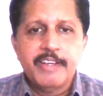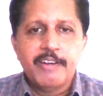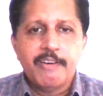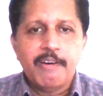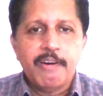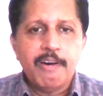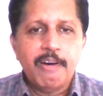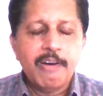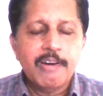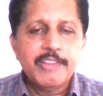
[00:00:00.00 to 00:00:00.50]

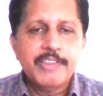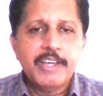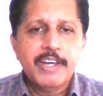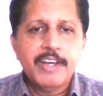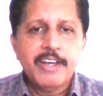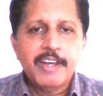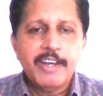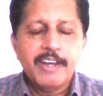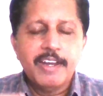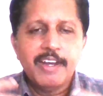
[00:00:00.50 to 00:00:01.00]
all
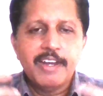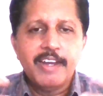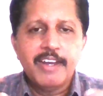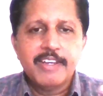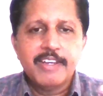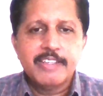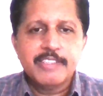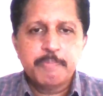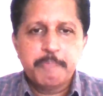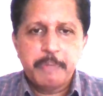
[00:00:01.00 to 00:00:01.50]
the
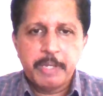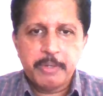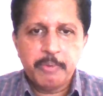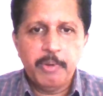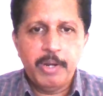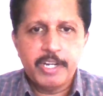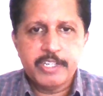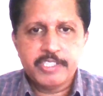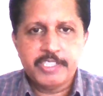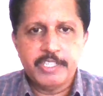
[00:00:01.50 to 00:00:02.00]

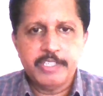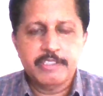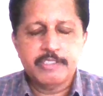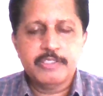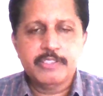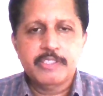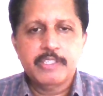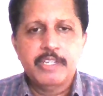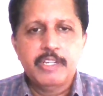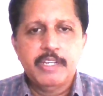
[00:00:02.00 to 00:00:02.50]

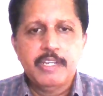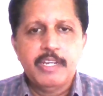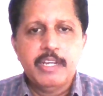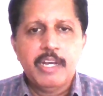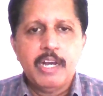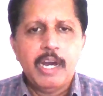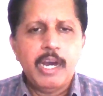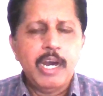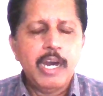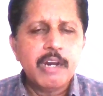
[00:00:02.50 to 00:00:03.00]
speculations
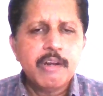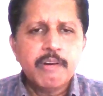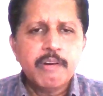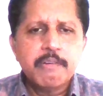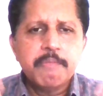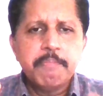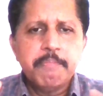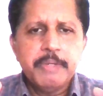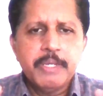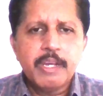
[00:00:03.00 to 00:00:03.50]
are
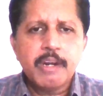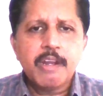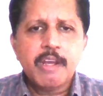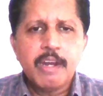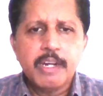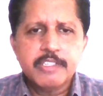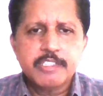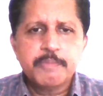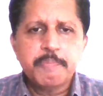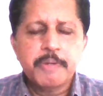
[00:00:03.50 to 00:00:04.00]
not mere
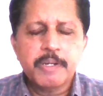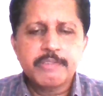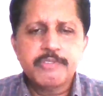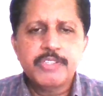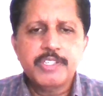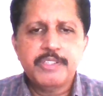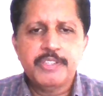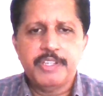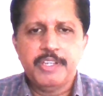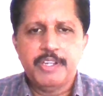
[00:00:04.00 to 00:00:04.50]

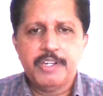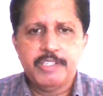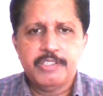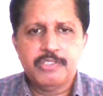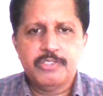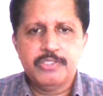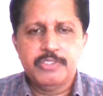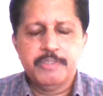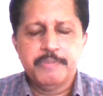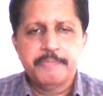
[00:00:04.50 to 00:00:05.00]
conspiracy
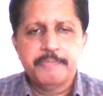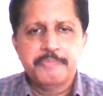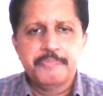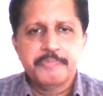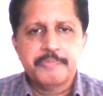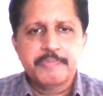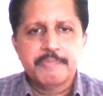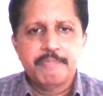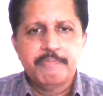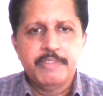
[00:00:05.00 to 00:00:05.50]
theories.
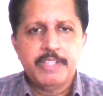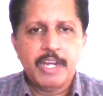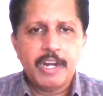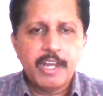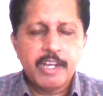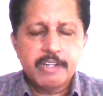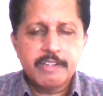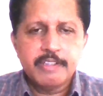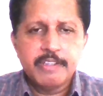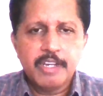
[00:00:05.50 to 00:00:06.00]

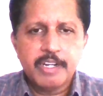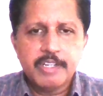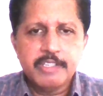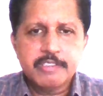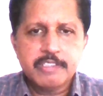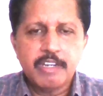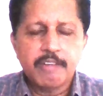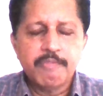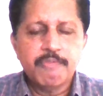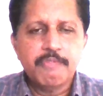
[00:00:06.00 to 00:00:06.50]
There is
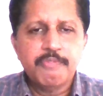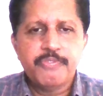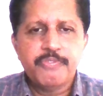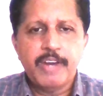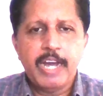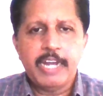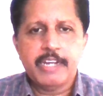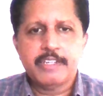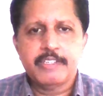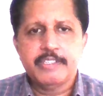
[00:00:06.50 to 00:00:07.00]
some
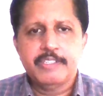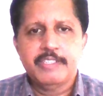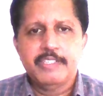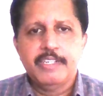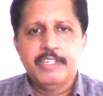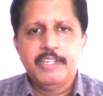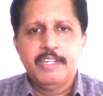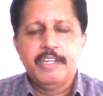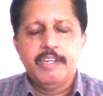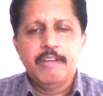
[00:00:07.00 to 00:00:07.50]
fact,
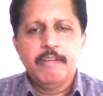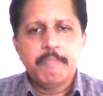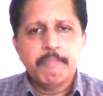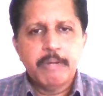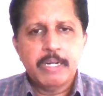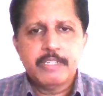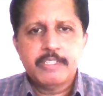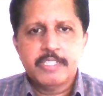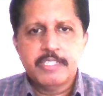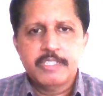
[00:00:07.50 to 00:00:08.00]

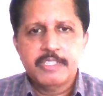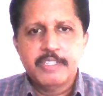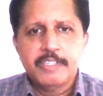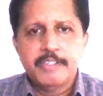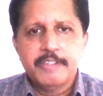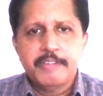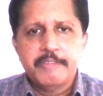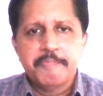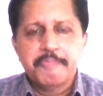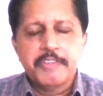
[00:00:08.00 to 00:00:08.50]
but
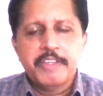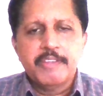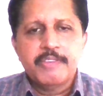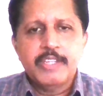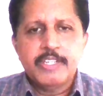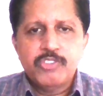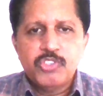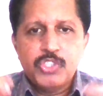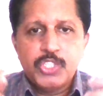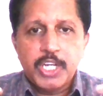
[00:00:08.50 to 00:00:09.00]

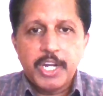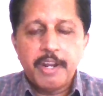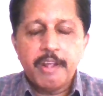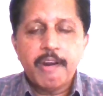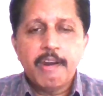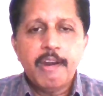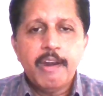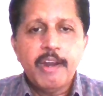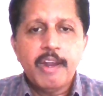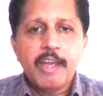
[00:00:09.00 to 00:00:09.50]
the
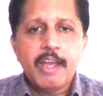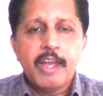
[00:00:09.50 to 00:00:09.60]
general